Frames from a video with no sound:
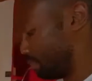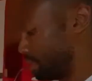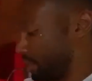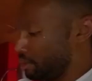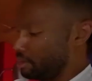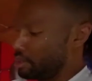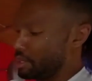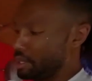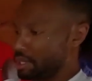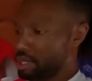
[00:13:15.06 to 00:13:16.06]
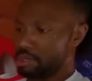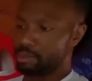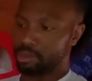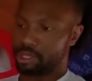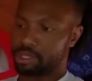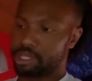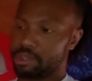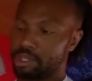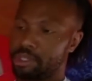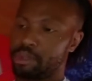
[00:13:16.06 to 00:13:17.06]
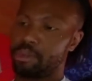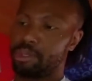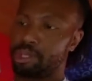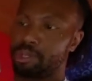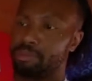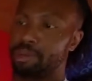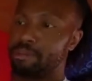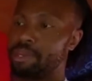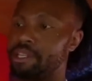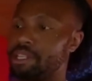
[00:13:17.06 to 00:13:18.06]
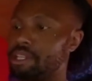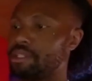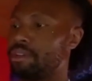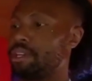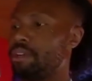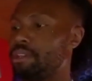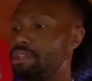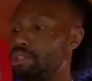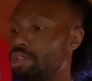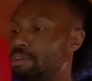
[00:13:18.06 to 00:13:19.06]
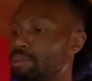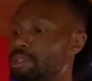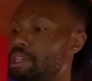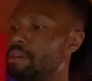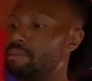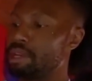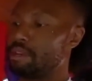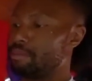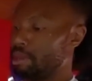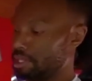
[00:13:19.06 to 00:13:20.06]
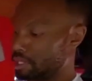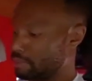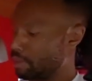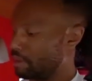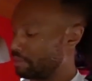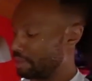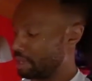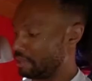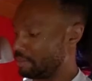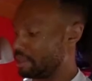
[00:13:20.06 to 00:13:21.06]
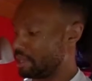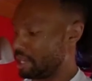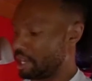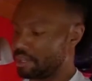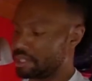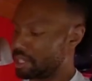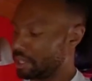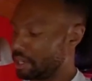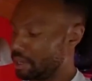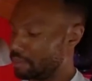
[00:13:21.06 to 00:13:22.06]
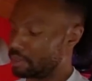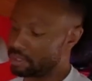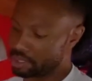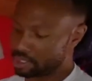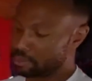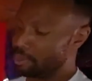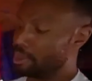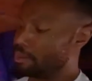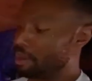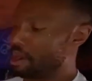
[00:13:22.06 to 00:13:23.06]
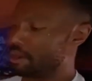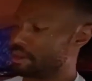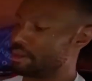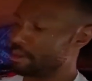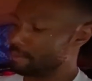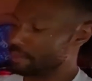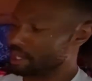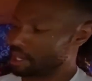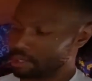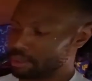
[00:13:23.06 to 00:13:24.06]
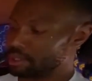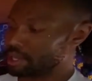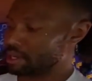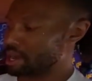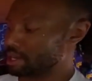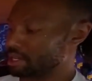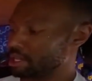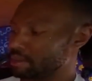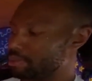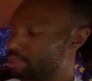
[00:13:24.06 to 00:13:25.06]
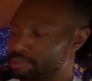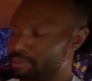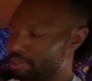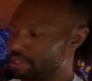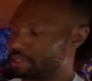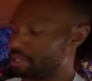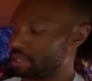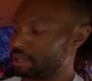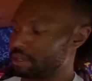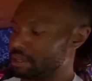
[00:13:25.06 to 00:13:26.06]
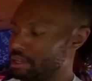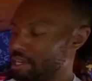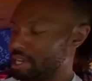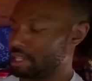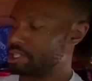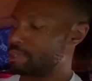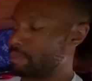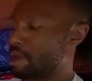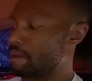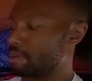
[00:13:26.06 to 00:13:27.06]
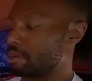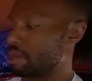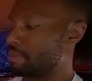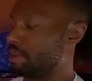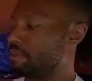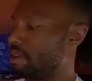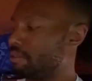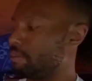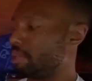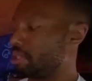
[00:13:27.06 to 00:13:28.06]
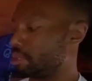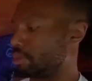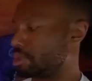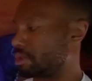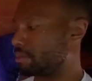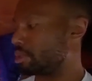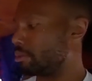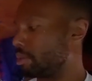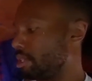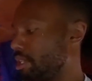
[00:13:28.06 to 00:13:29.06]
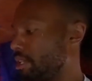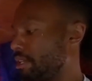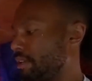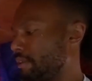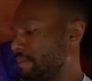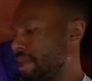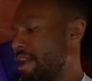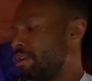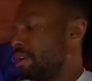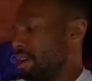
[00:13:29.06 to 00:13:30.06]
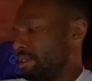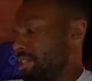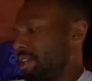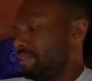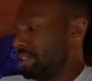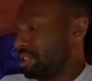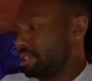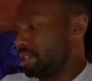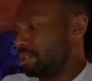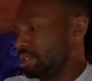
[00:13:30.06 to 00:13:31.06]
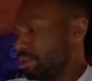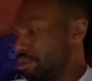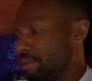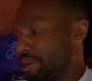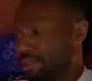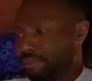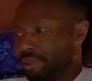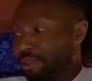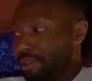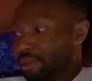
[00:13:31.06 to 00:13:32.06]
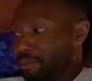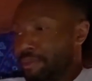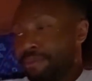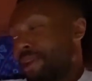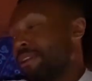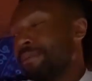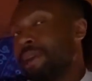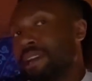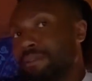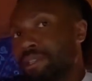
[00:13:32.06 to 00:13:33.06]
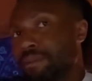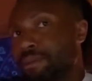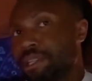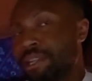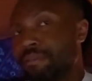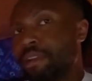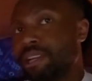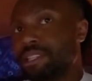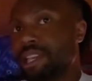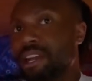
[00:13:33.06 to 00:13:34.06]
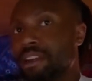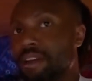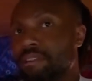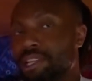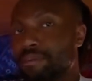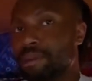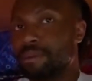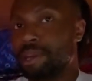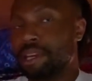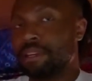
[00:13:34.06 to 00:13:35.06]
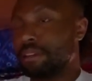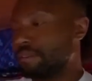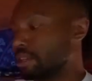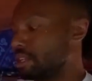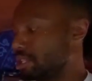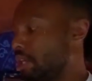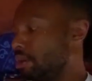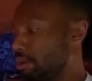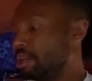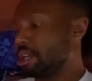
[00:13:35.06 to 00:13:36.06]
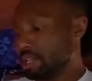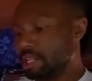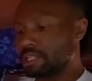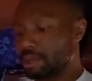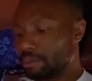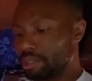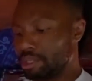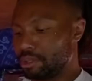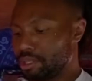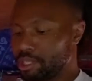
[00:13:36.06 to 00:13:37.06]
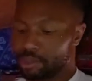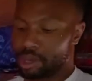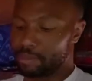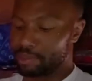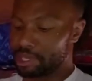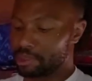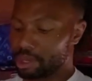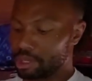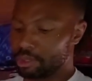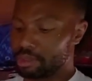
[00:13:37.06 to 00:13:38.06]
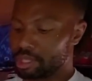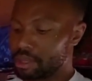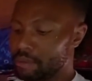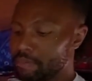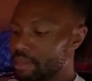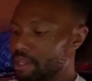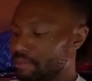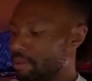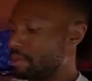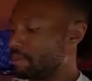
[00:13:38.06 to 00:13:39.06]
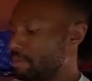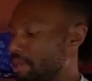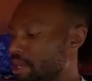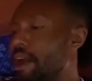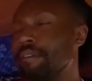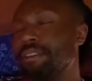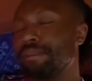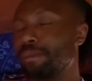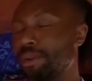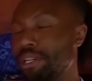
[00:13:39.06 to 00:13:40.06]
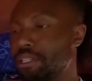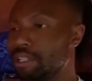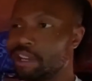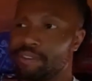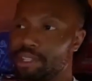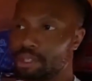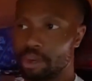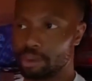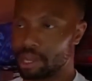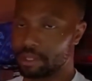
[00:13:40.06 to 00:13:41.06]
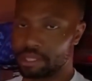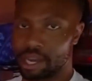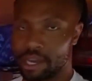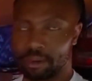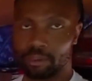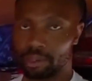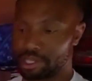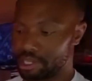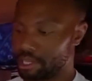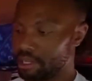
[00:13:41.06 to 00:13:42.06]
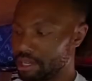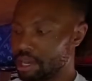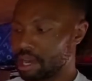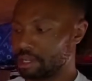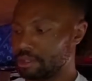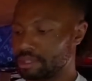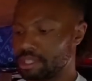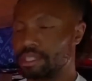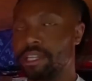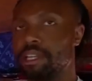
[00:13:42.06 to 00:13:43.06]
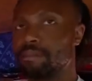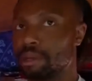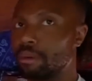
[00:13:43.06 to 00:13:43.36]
You know, one of those deals, you screw those little propane tanks on here, and this just opens up, makes a small flame, and you just set that up. We use this to boil water, and I could heat up soup in this thing, and this is probably what I'll be if I ever am in a situation where I'm too windy. I don't know how safe this is to use indoor, but I just feel a little bit better about it for some reason. I feel like it's letting off less propane. So this I would use, and this I'll use to, if I'm going to make coffee in the morning and stuff and it's cold outside or windy, I'll use this to heat up my